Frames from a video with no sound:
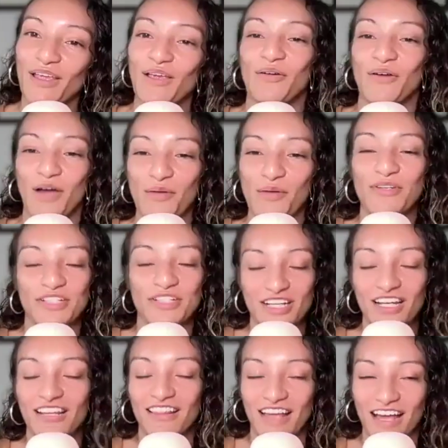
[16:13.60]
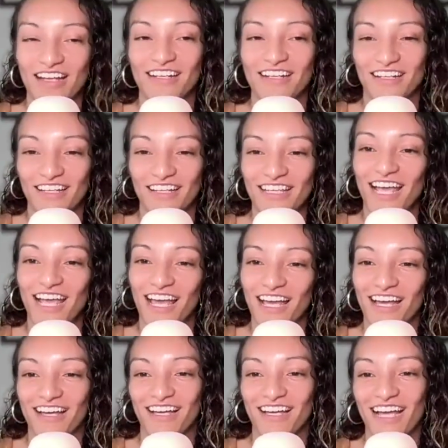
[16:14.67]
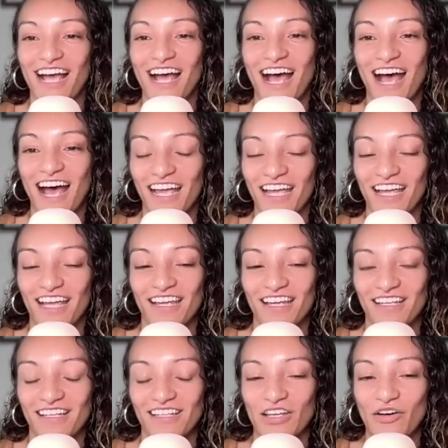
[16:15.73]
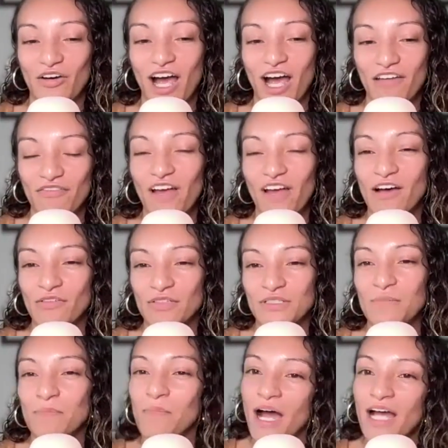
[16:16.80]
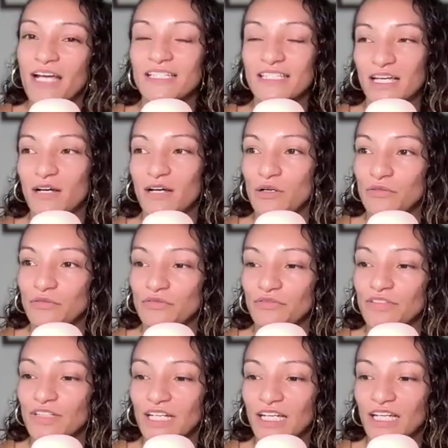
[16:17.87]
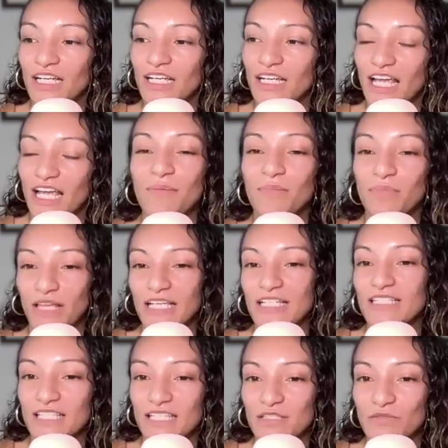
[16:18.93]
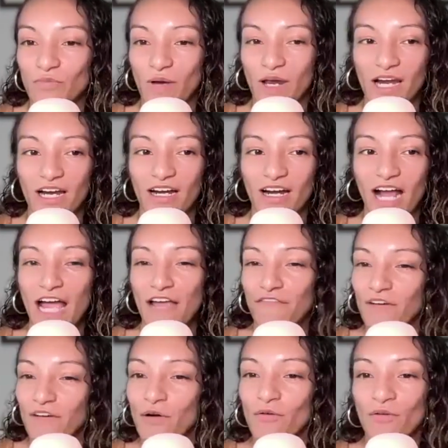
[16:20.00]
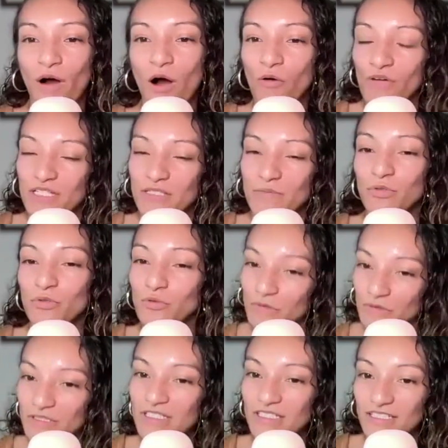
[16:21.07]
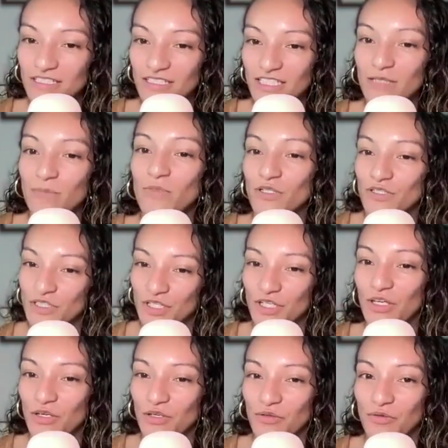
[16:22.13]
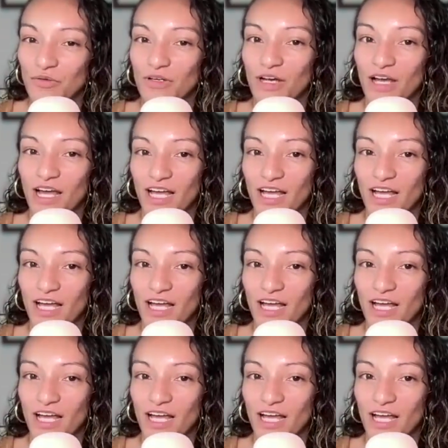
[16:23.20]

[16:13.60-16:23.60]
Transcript: you. I appreciate that. Yeah. I found myself in places where I felt always pulled, similar to you,